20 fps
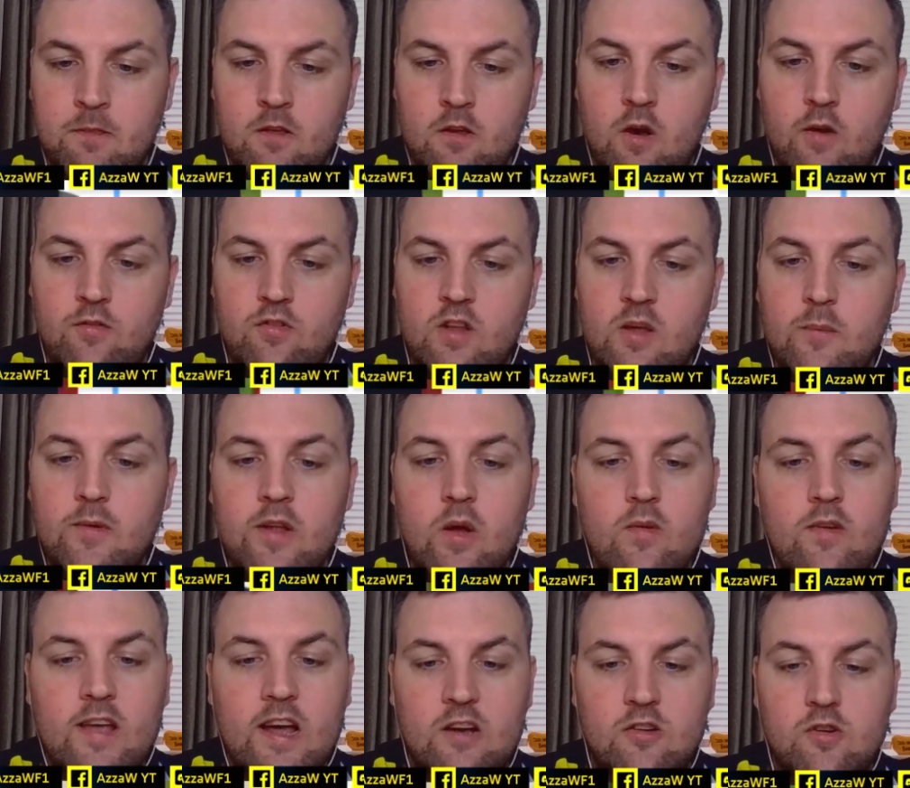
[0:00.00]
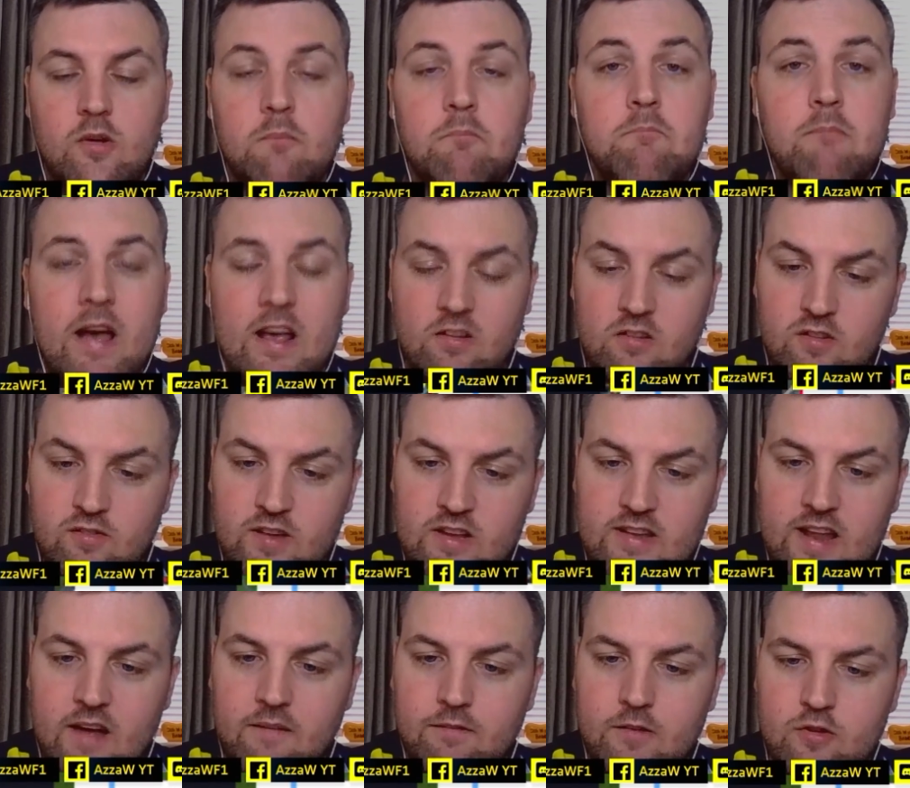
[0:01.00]
Obviously, we don't catch up massively
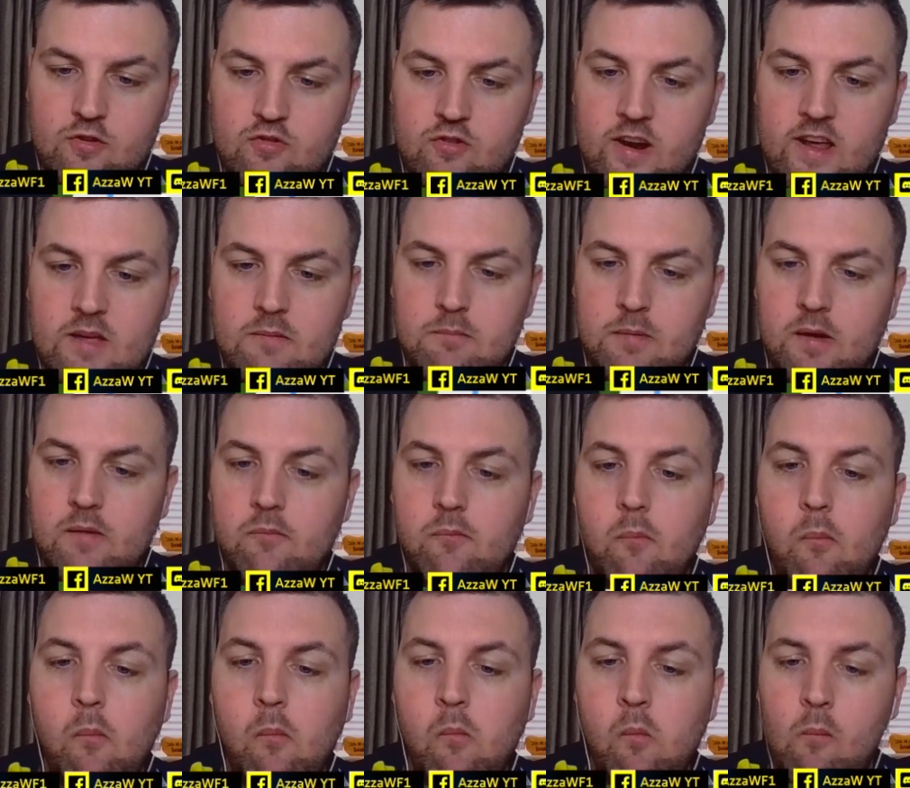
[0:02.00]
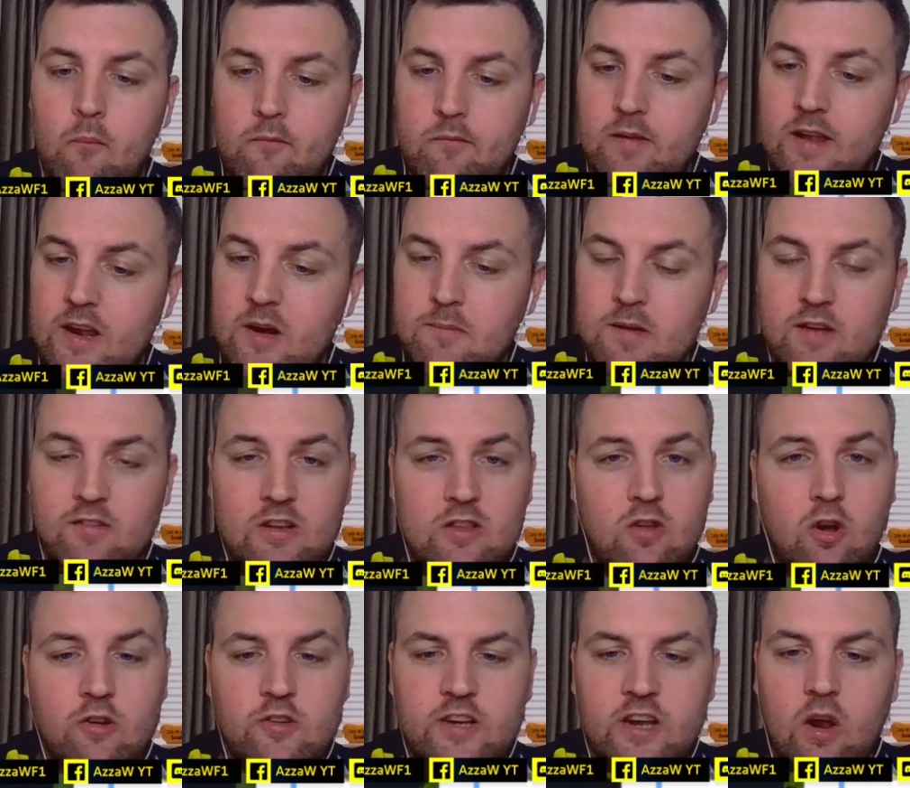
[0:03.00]
down the straight, but a little bit of a
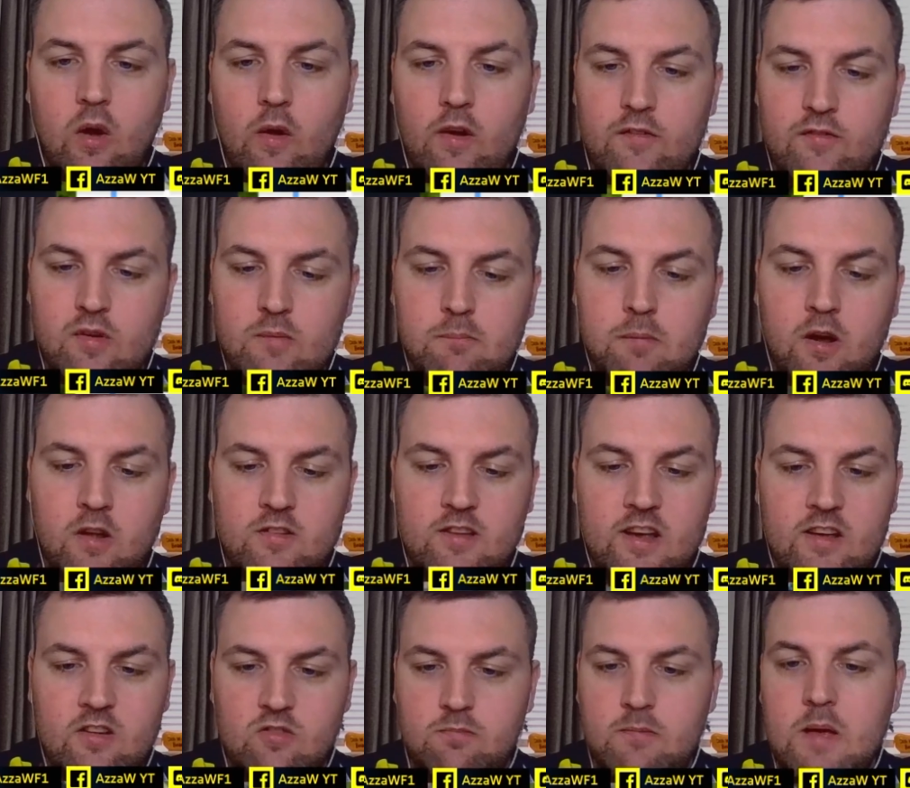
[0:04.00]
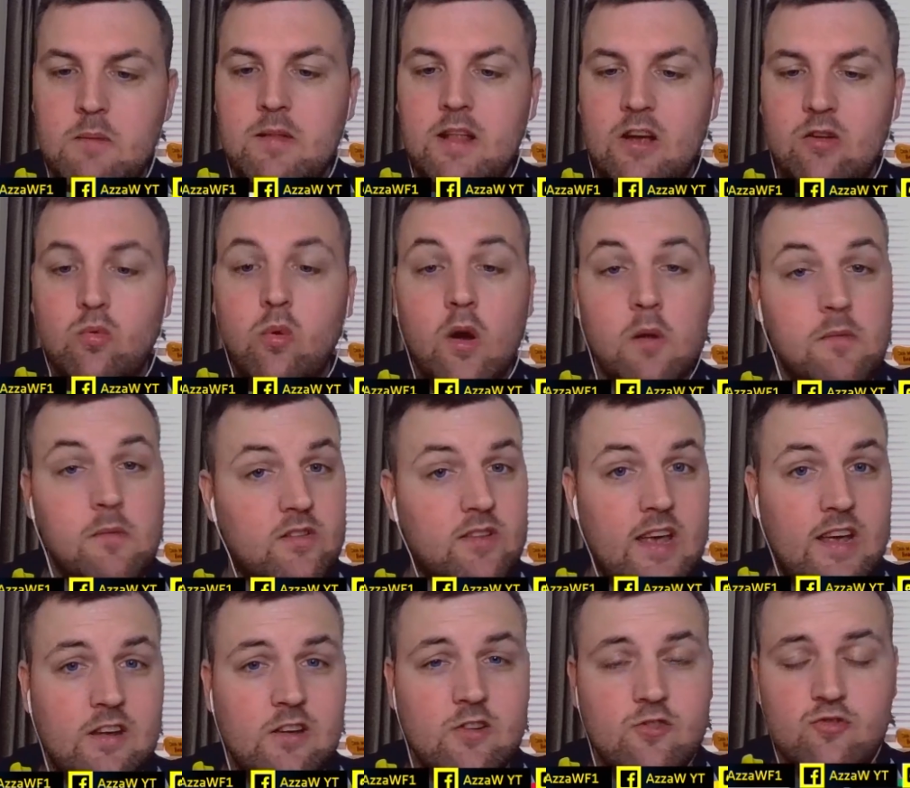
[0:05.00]
dodgy line from Bottas. Maybe that's why
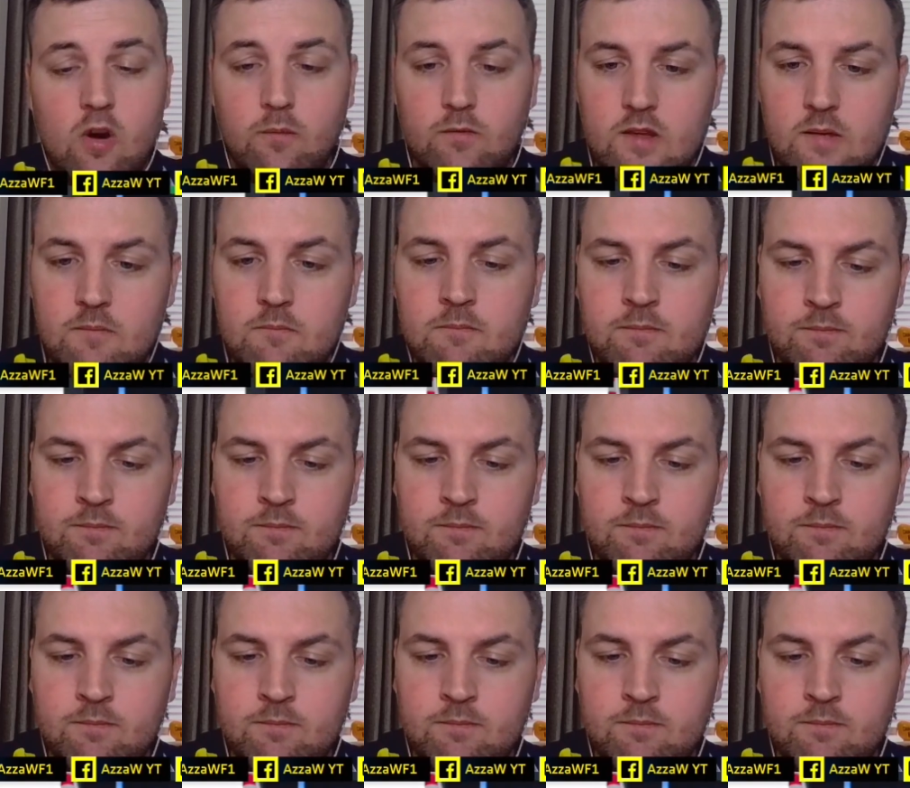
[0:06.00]
Mercedes dropped him.